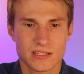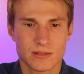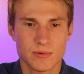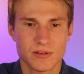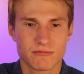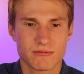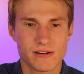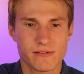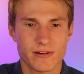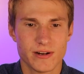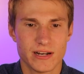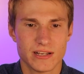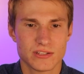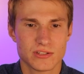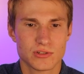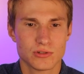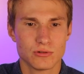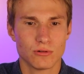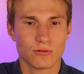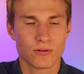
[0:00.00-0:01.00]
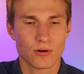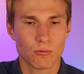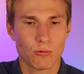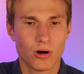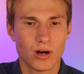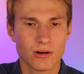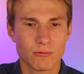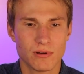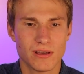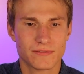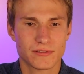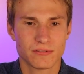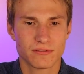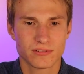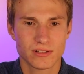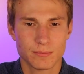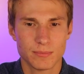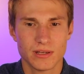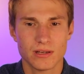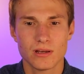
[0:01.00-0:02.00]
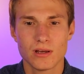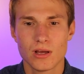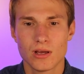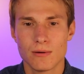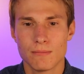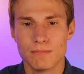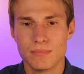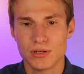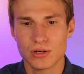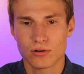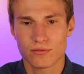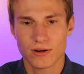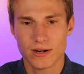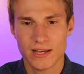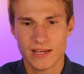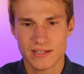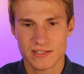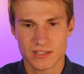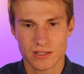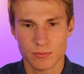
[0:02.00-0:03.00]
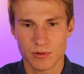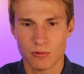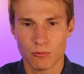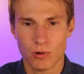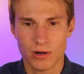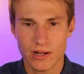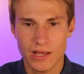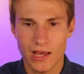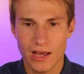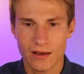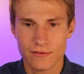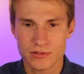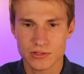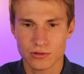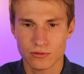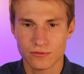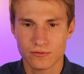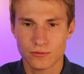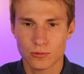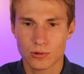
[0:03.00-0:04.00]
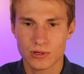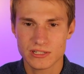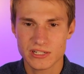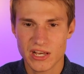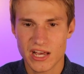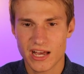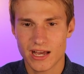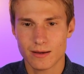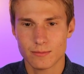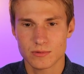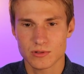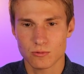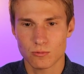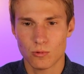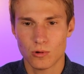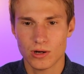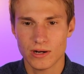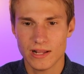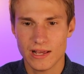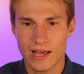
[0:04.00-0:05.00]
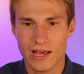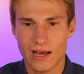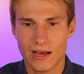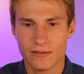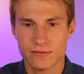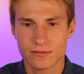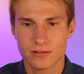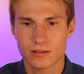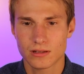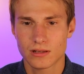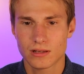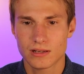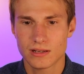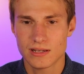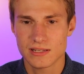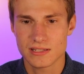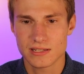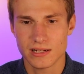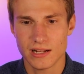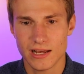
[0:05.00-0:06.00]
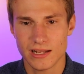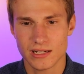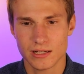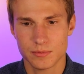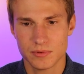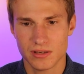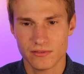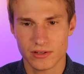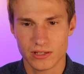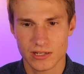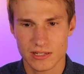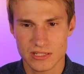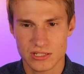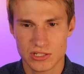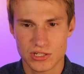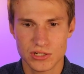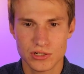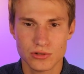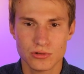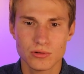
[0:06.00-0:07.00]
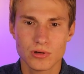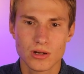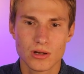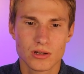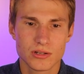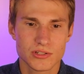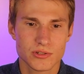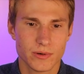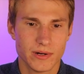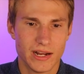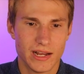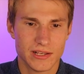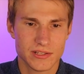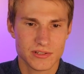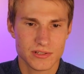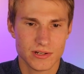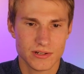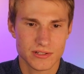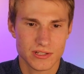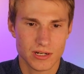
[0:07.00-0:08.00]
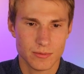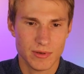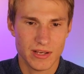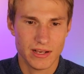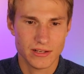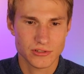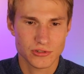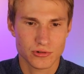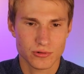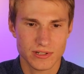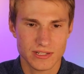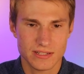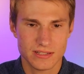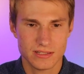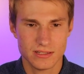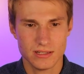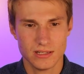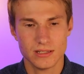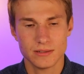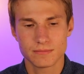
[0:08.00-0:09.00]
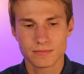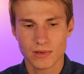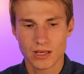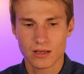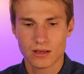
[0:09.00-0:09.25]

could be rewritten as 2 over 1. We have to flip it. b over a is going to be 1/2. So 4 times 1/2 is going to end up giving us 2. So our answer there is going to be answer choice C.